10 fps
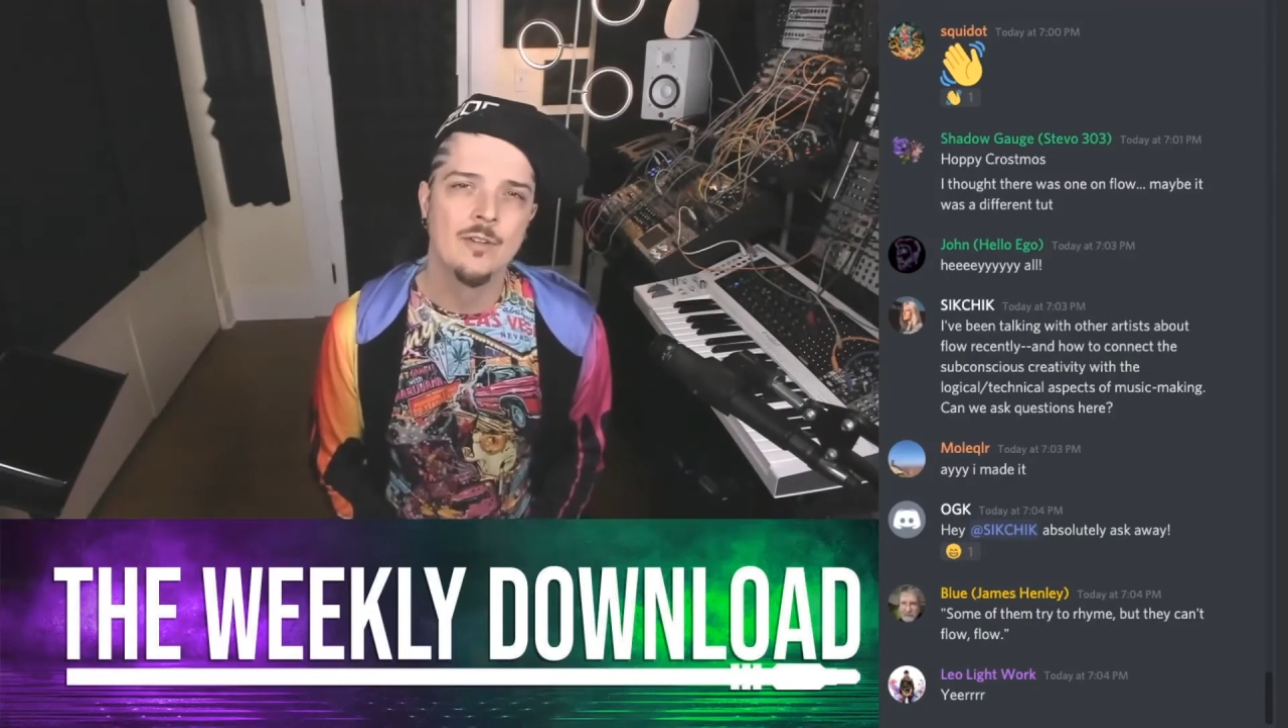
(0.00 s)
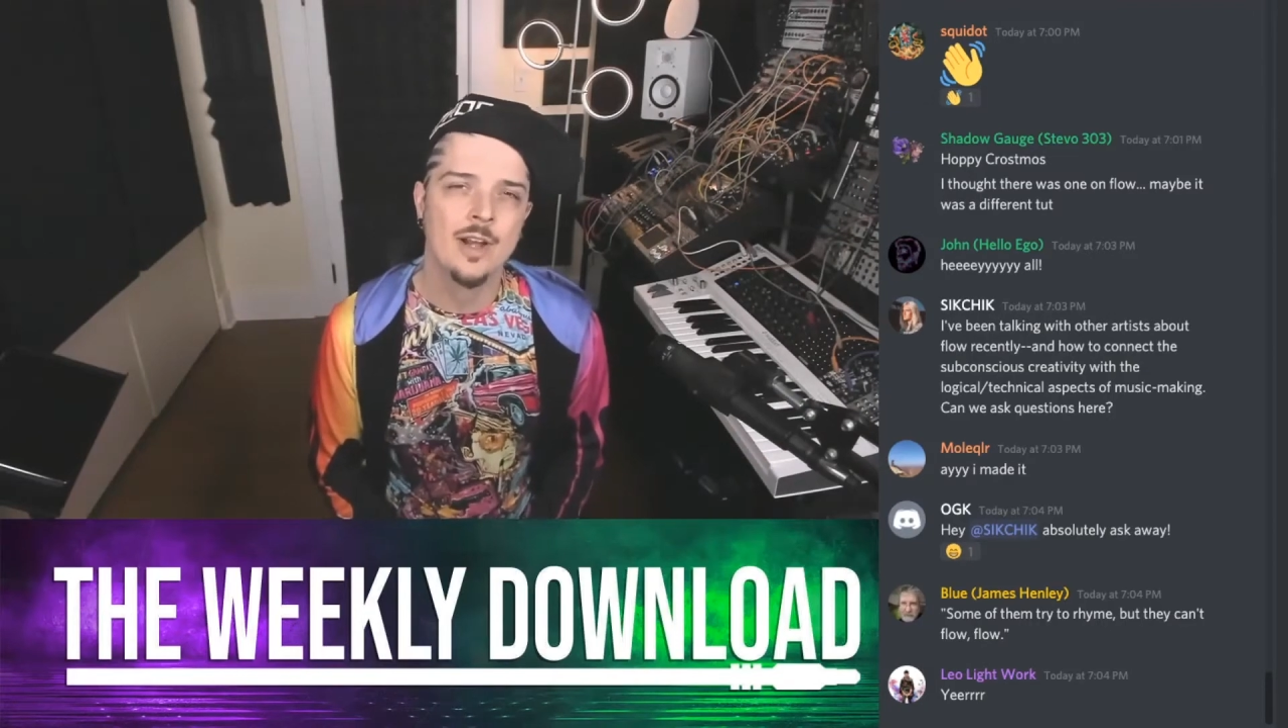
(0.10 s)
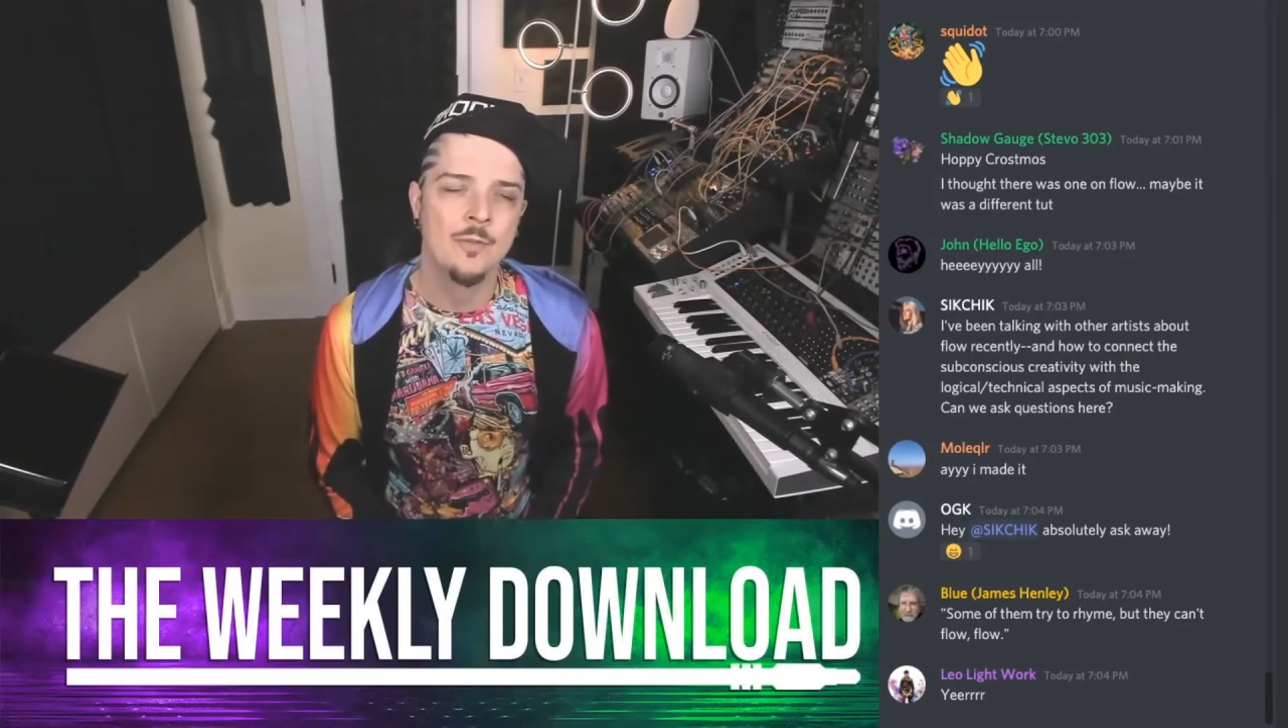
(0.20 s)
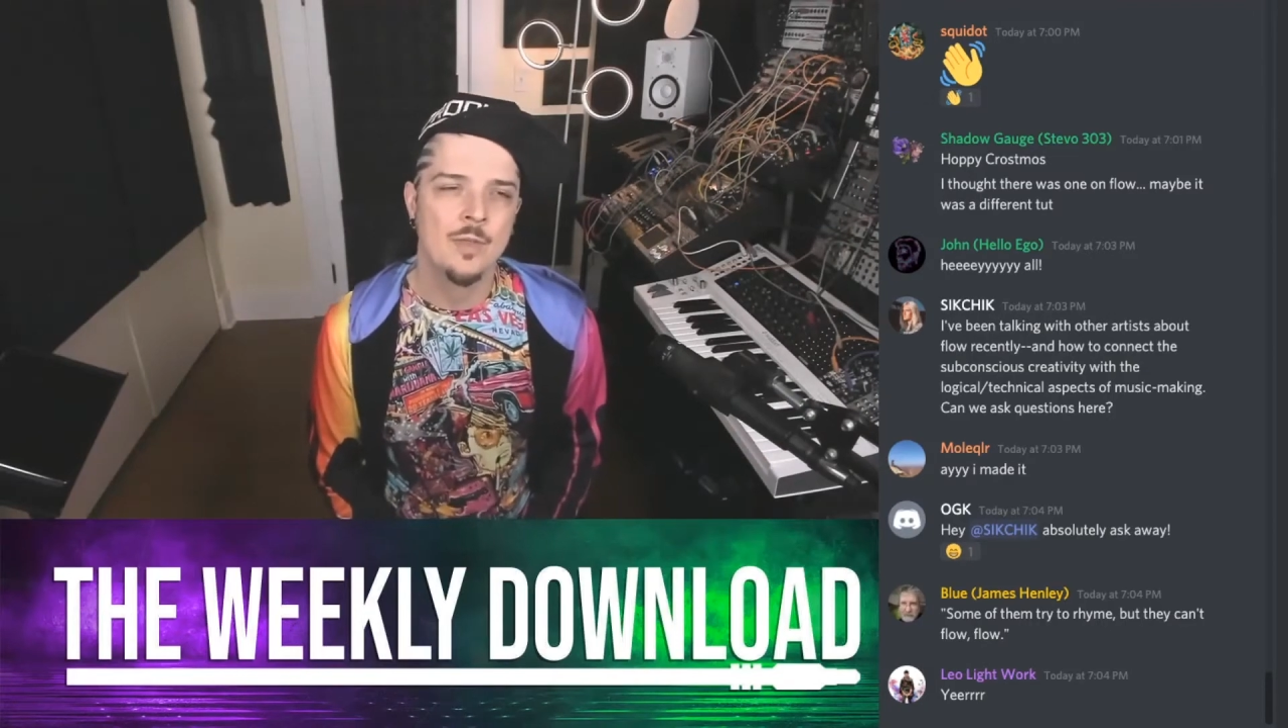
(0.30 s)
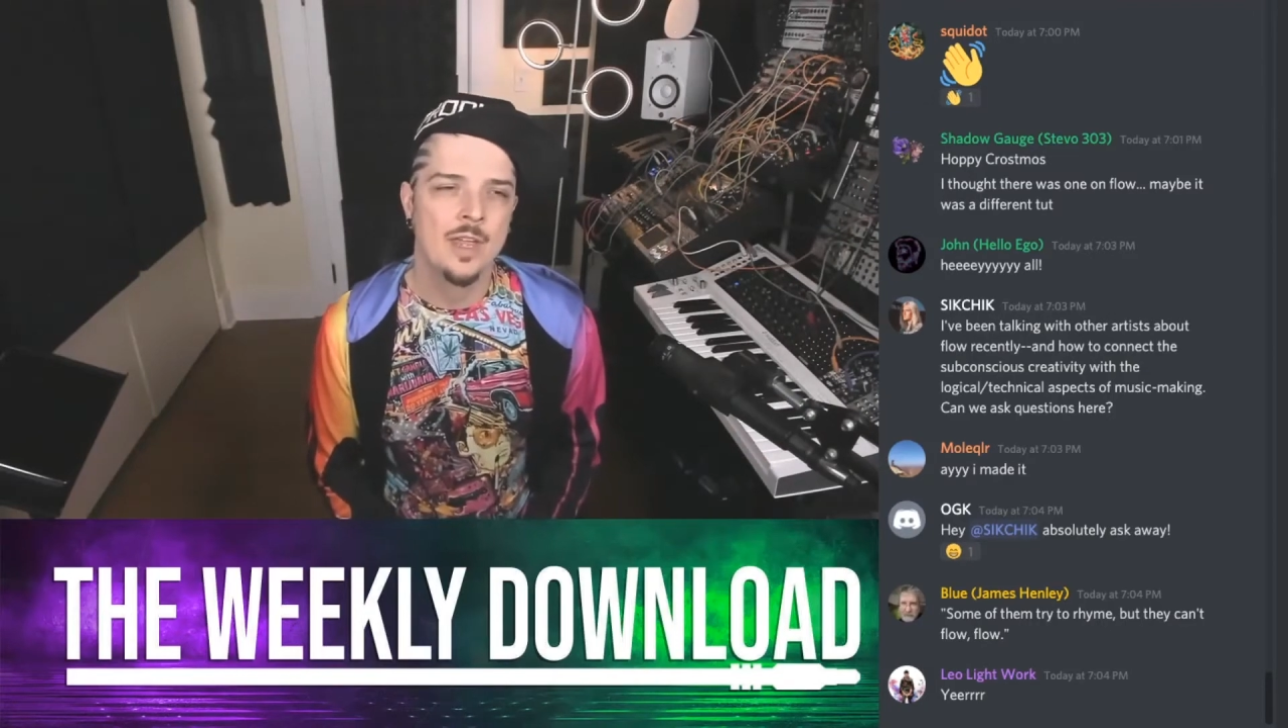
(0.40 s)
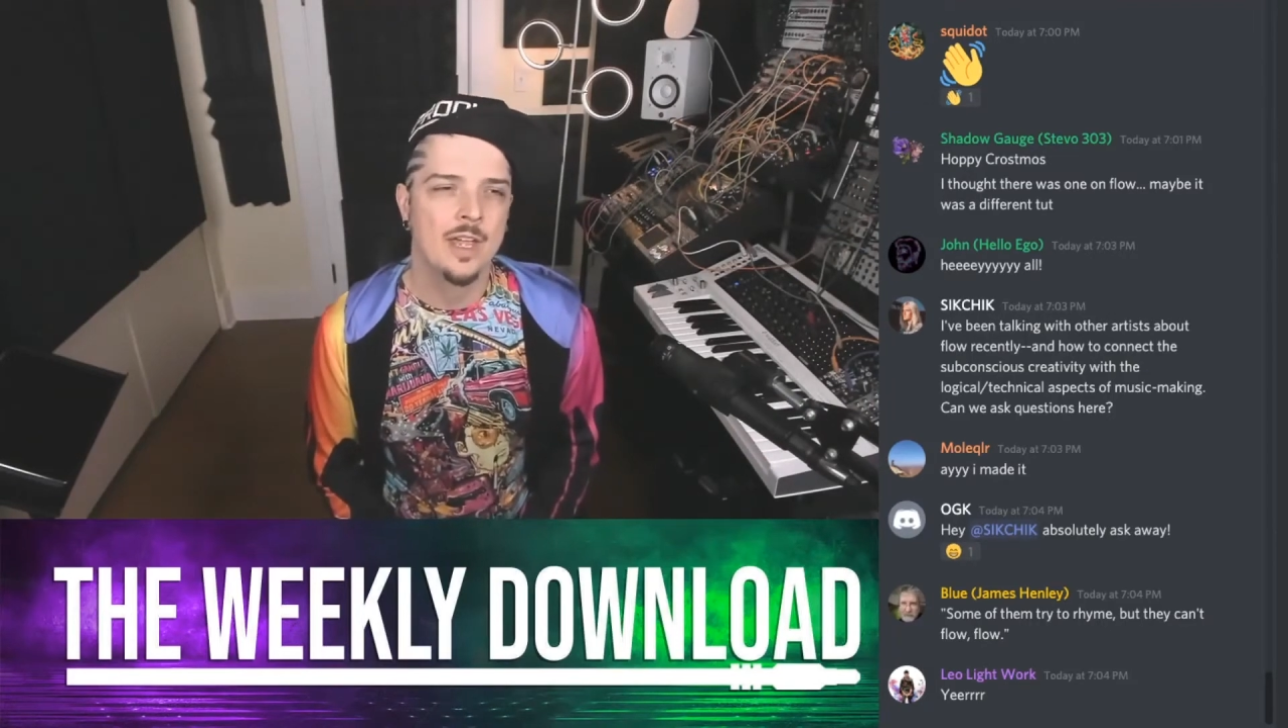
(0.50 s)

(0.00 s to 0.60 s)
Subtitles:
right?